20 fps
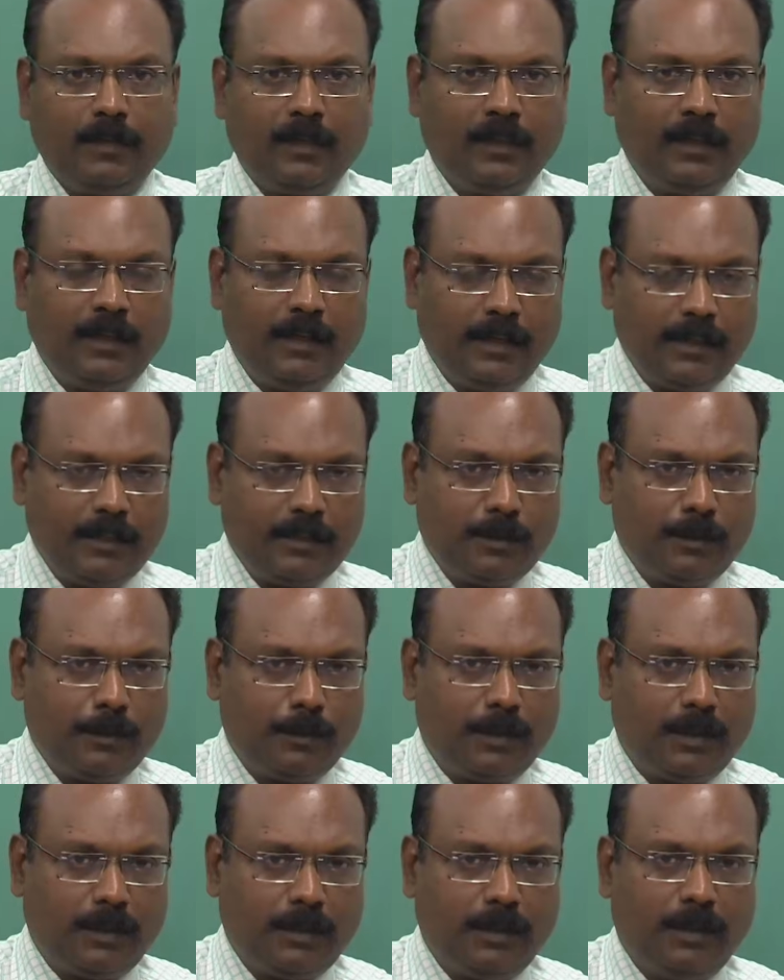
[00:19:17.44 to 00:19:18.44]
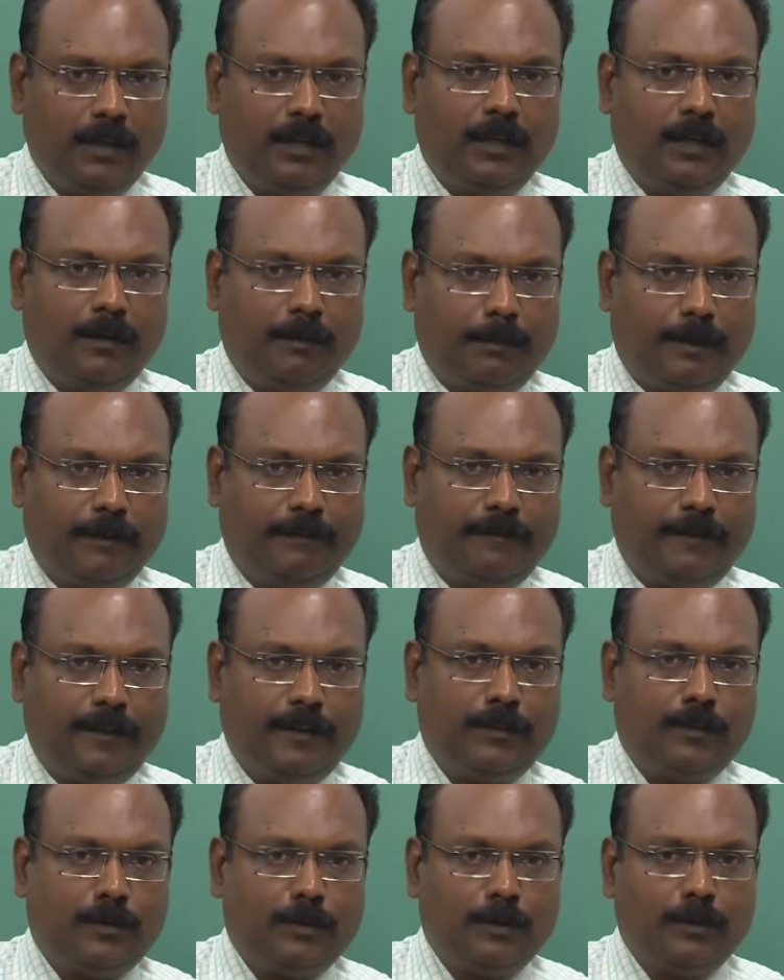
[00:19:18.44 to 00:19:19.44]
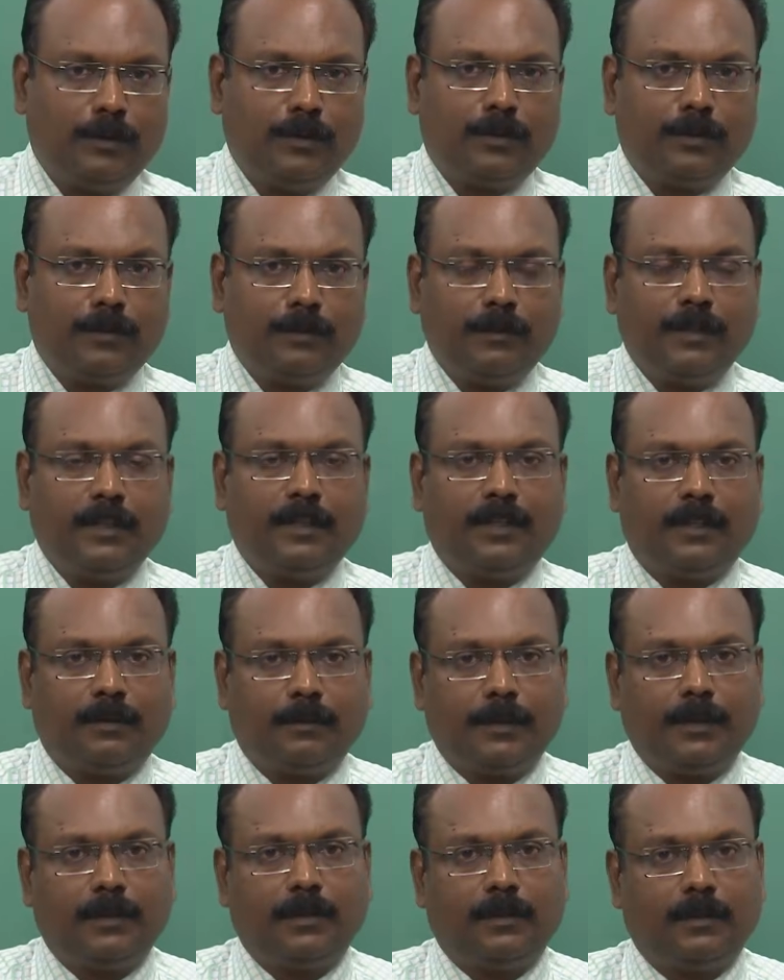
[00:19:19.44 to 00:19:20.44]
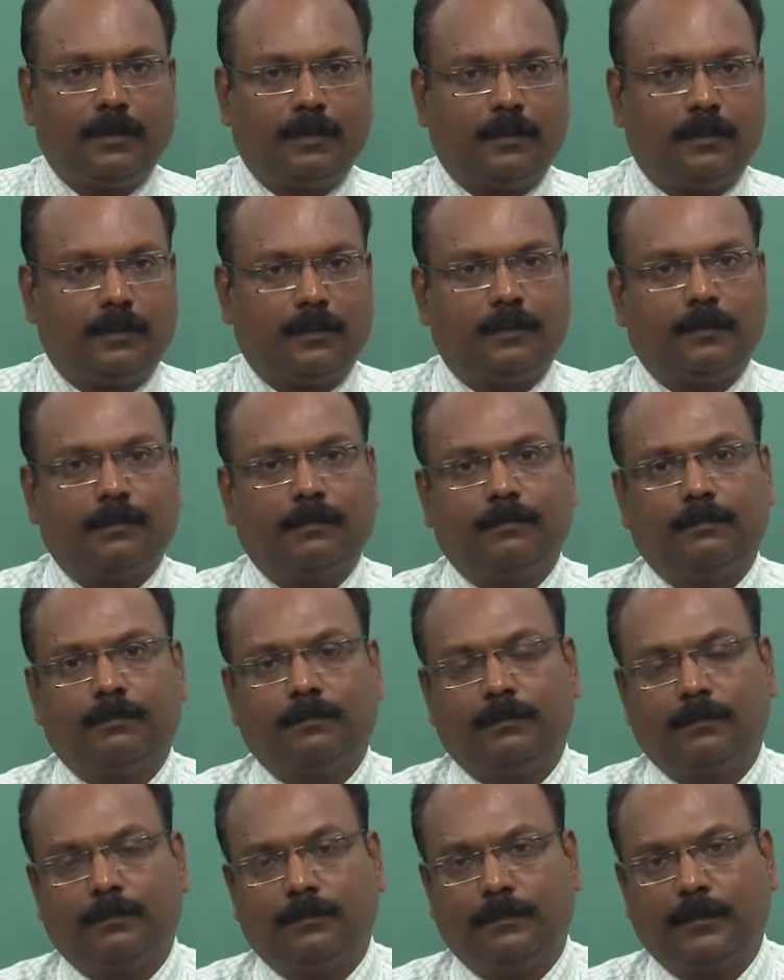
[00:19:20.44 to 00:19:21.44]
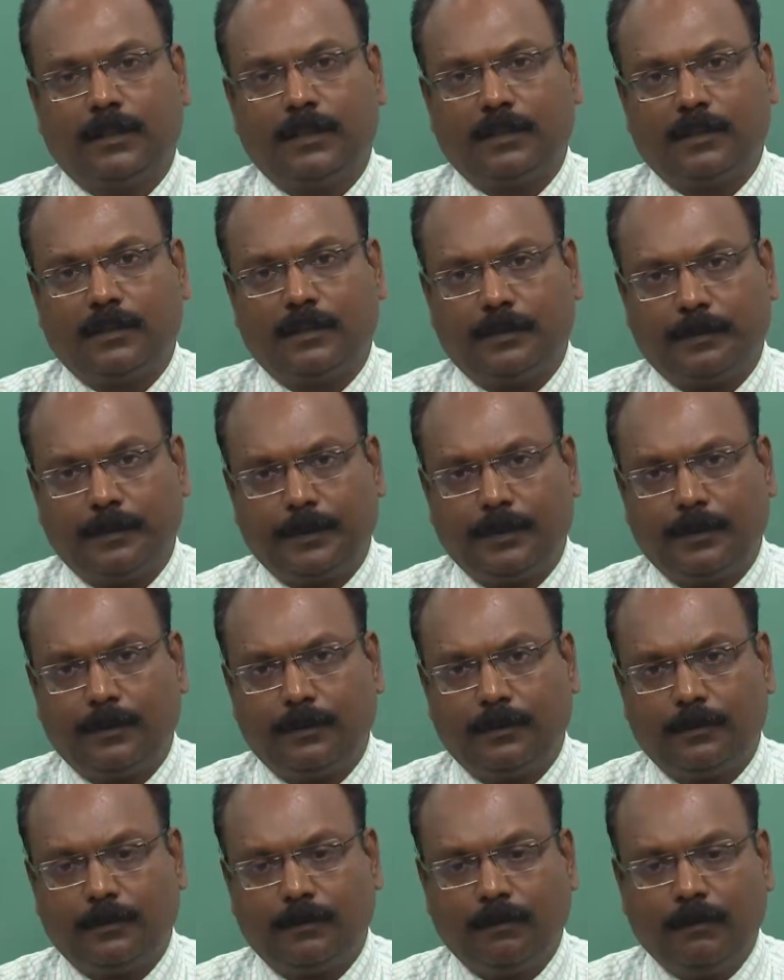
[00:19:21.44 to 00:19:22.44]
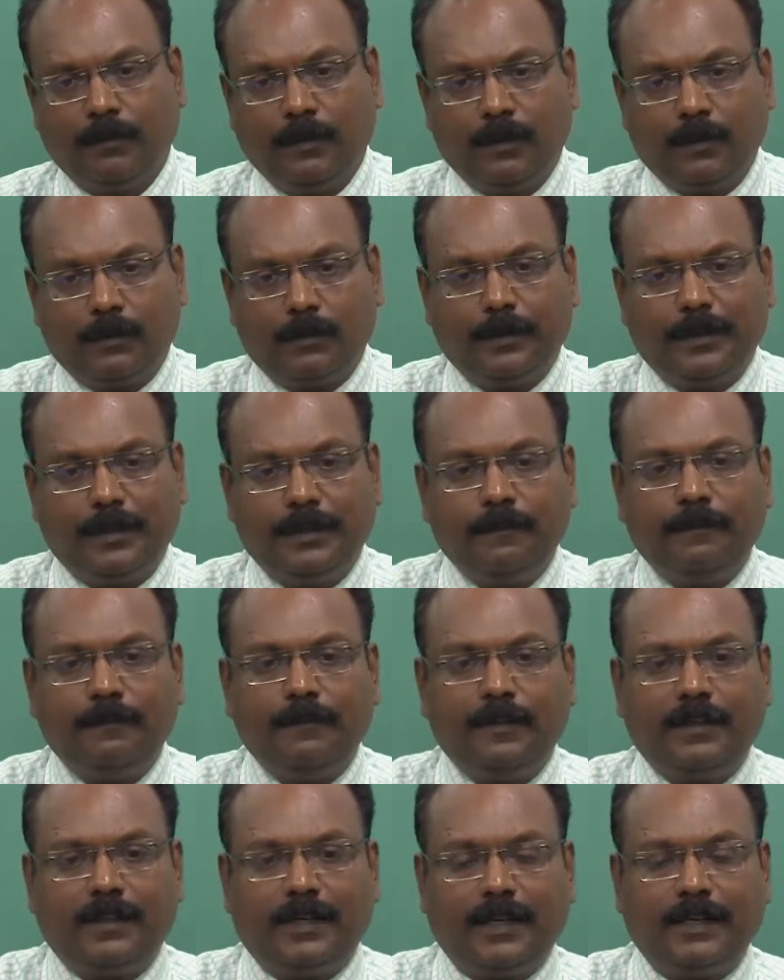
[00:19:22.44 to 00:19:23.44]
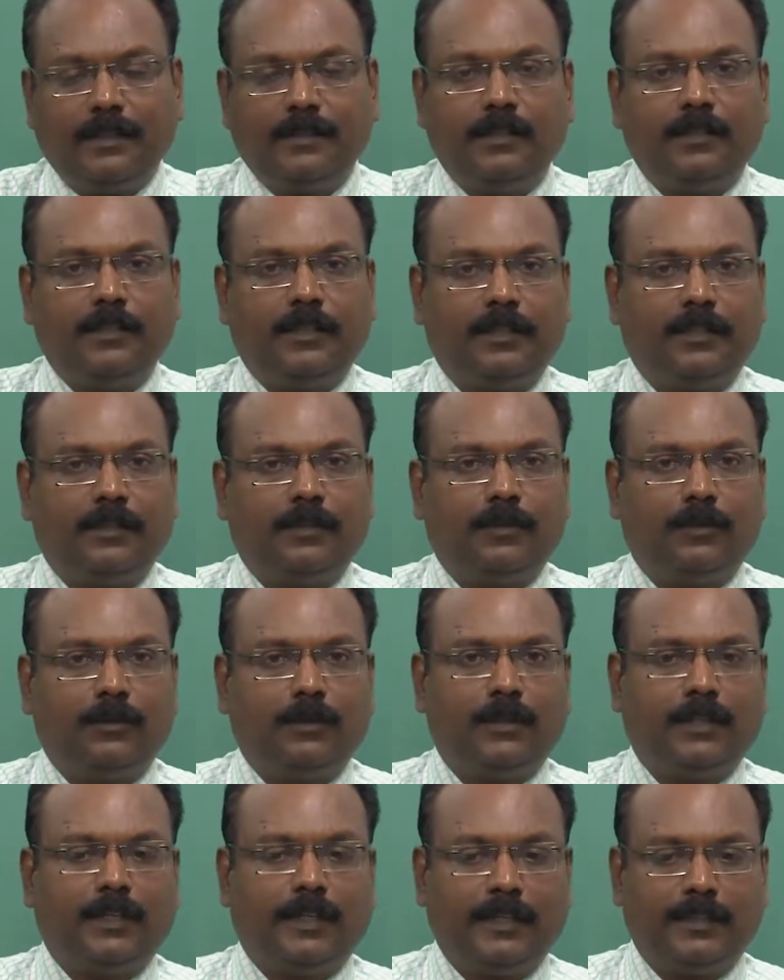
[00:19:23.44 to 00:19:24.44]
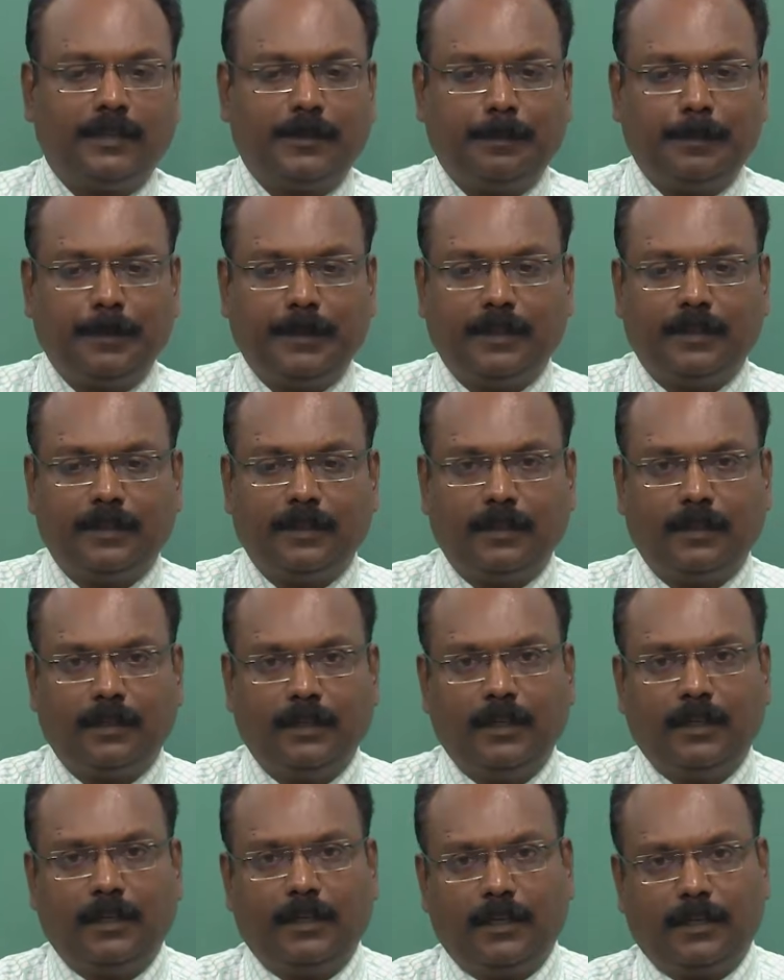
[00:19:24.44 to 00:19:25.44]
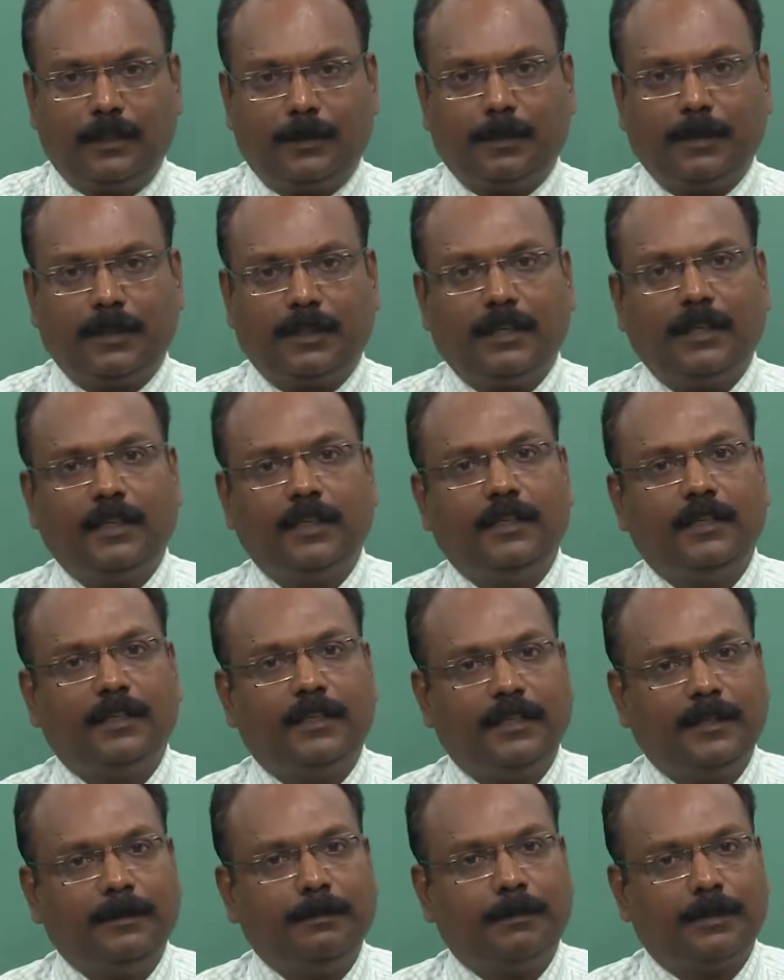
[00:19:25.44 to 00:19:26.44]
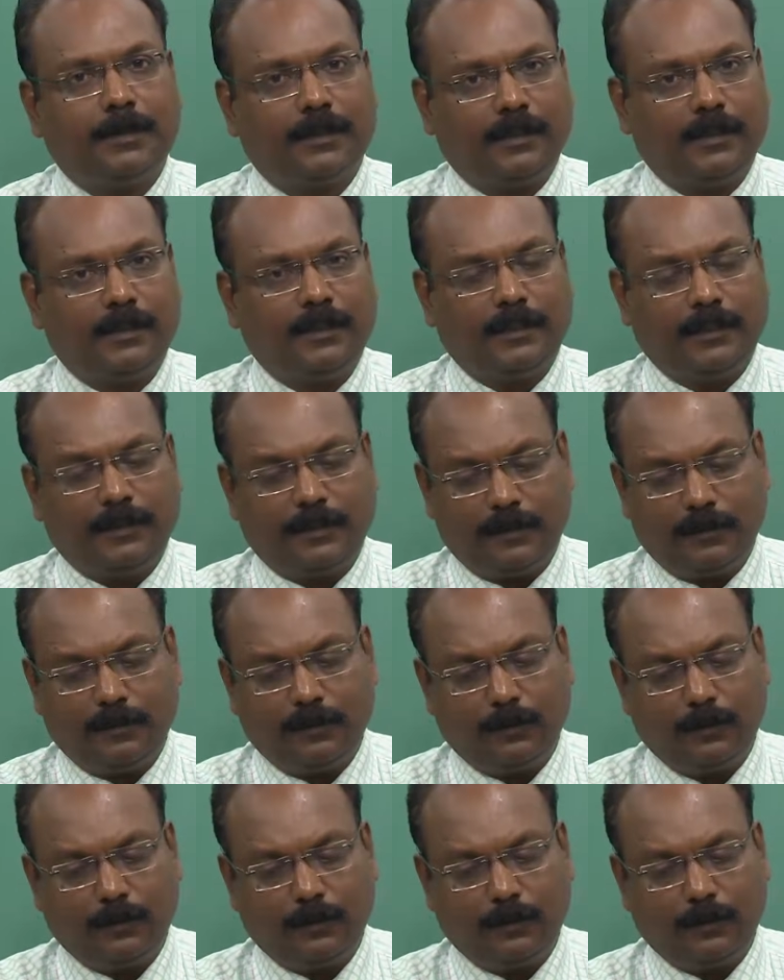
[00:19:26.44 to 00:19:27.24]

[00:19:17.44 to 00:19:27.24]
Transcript: The next one, my friend so and so will come and discuss with you. So, give transition to the next speaker, especially in team presentation.